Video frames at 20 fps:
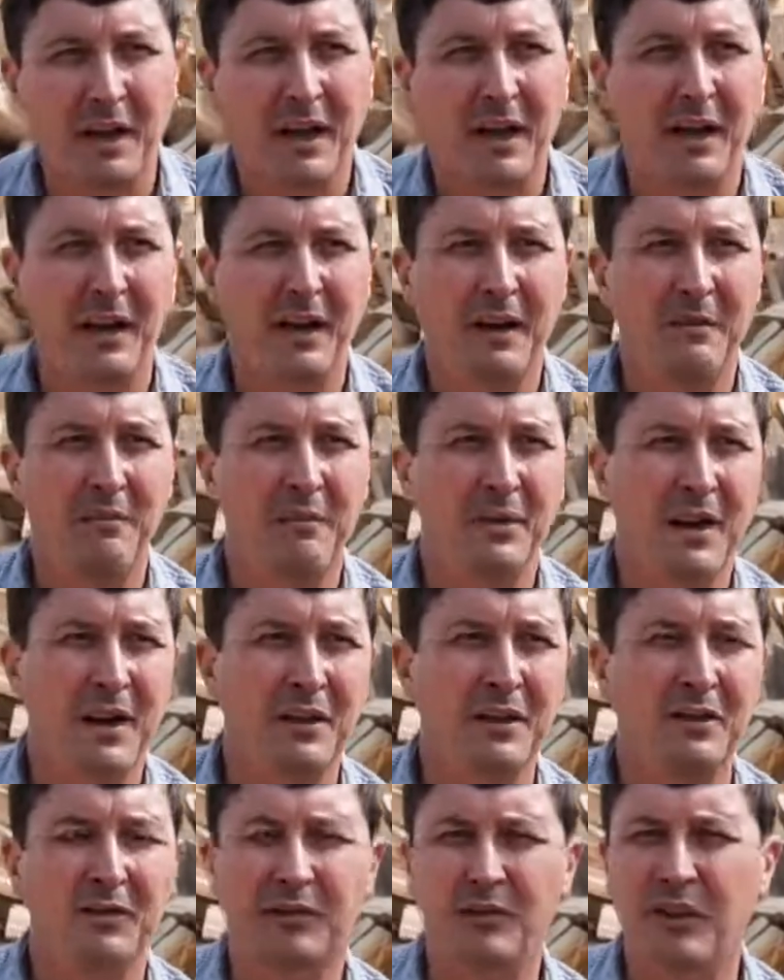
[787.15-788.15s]
and
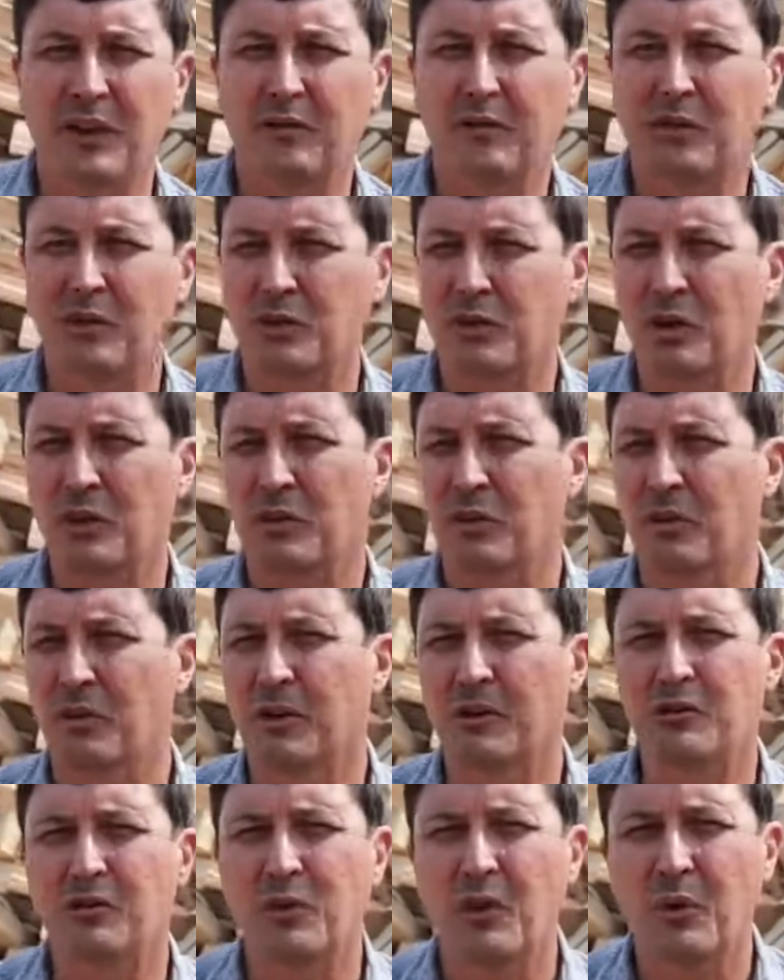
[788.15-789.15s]
there
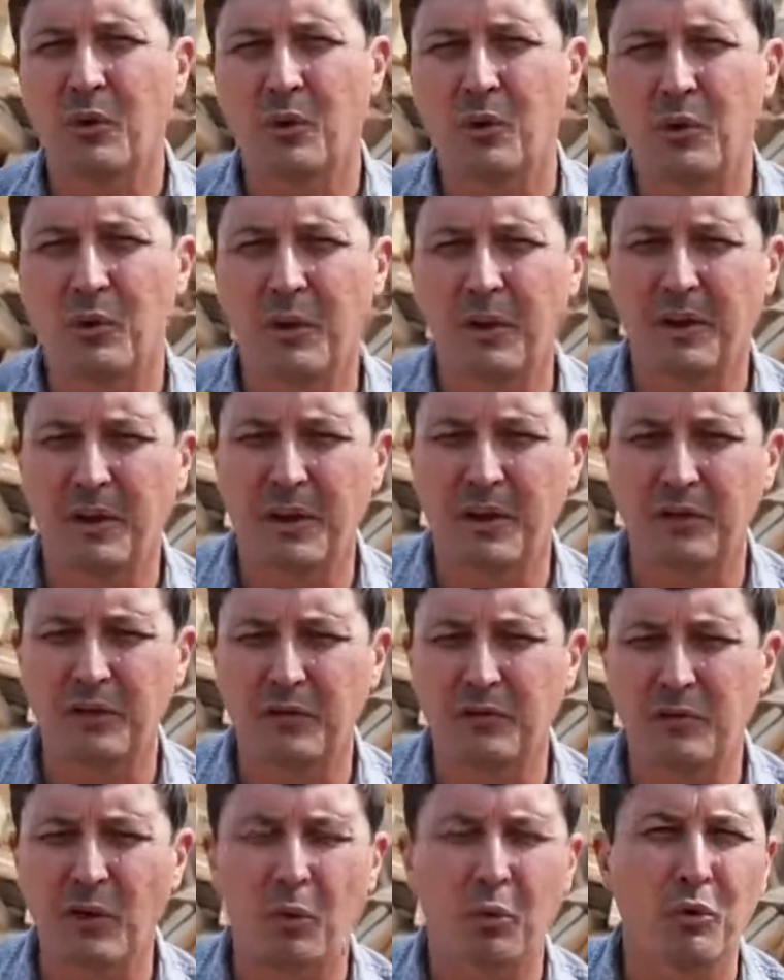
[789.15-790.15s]
is no
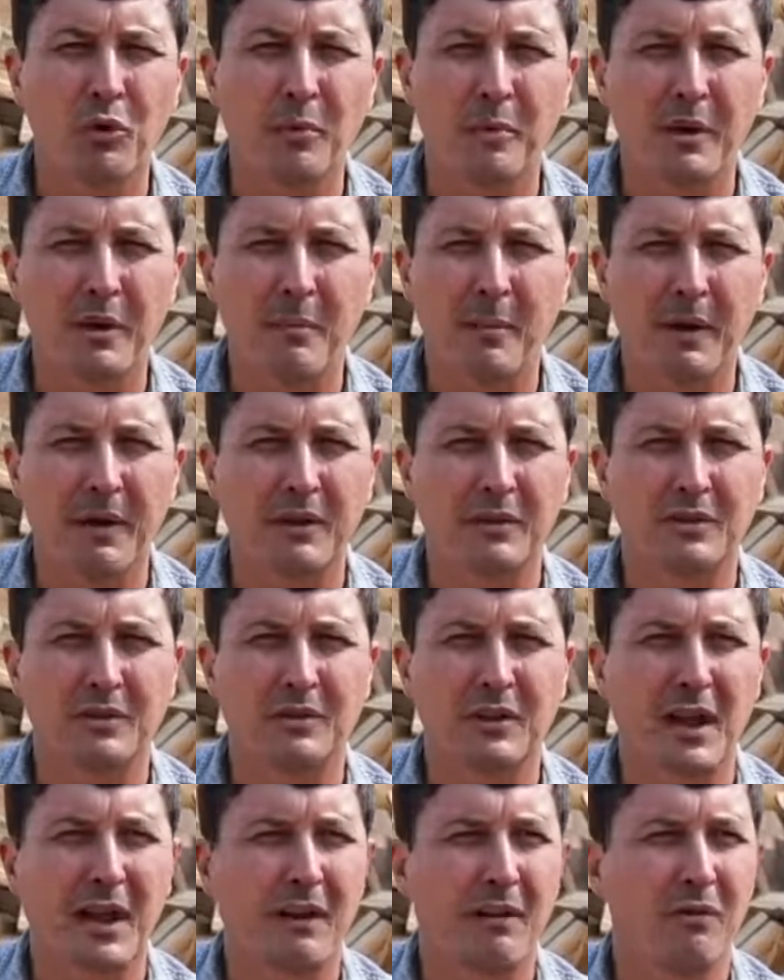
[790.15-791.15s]
room in a
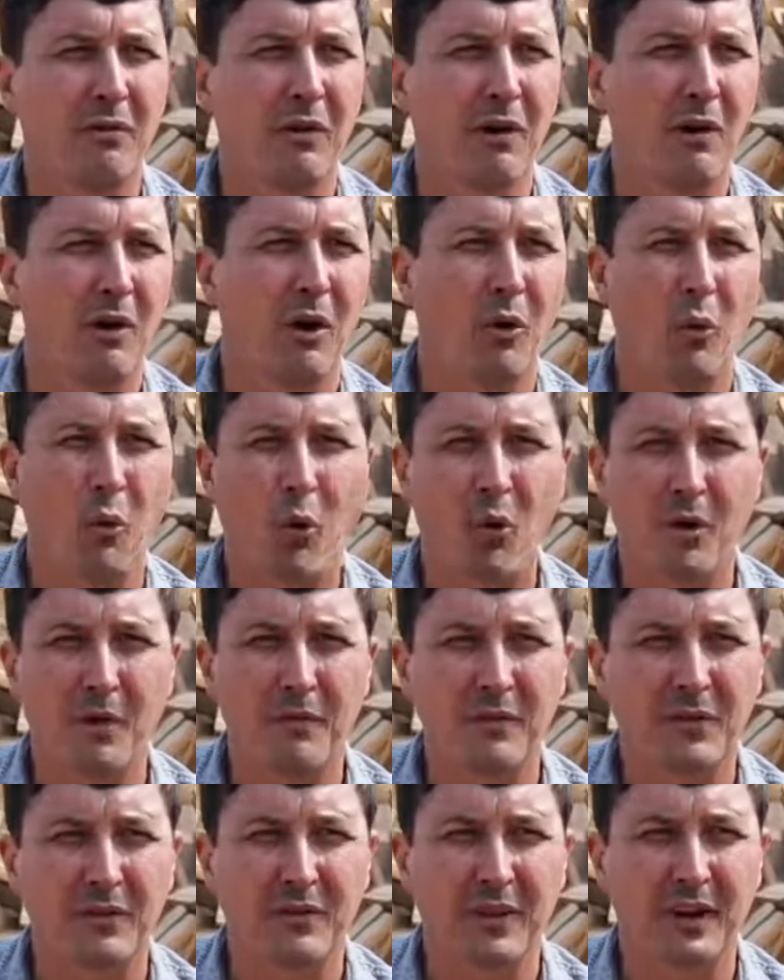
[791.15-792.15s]
marriage to have a war
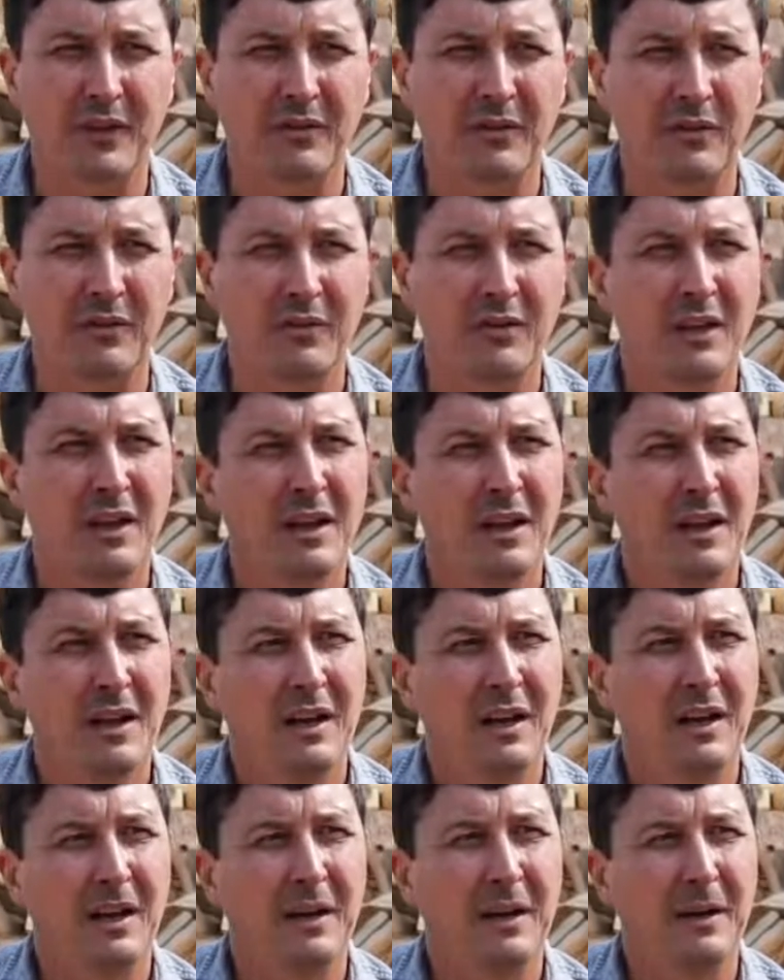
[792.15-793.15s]
of the sexes.
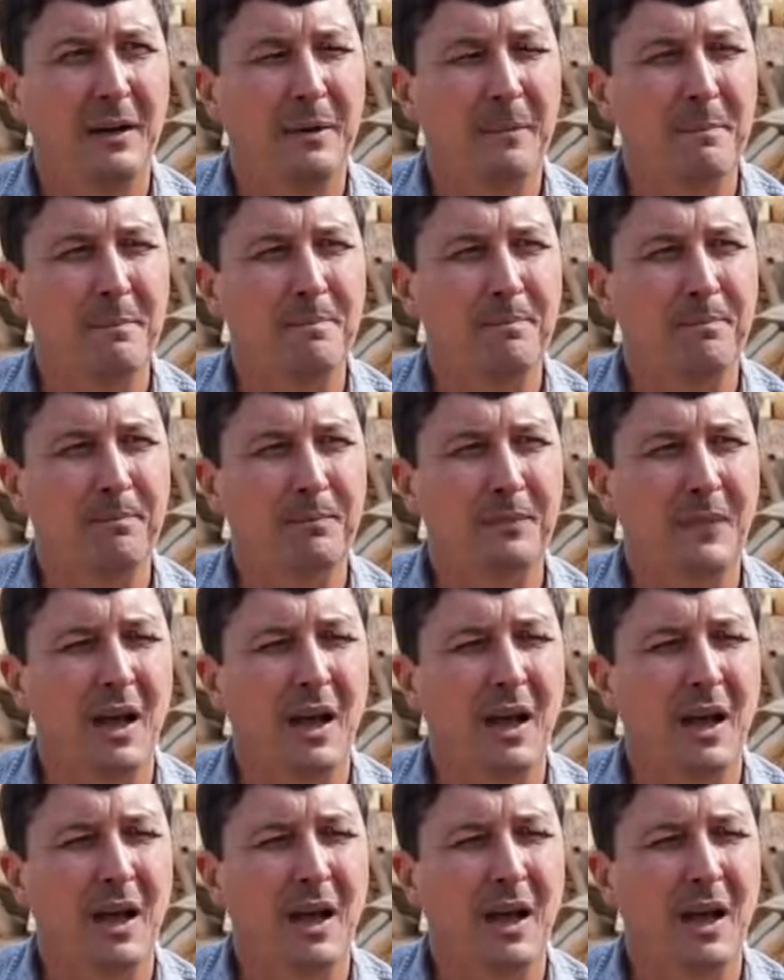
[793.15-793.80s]
I'm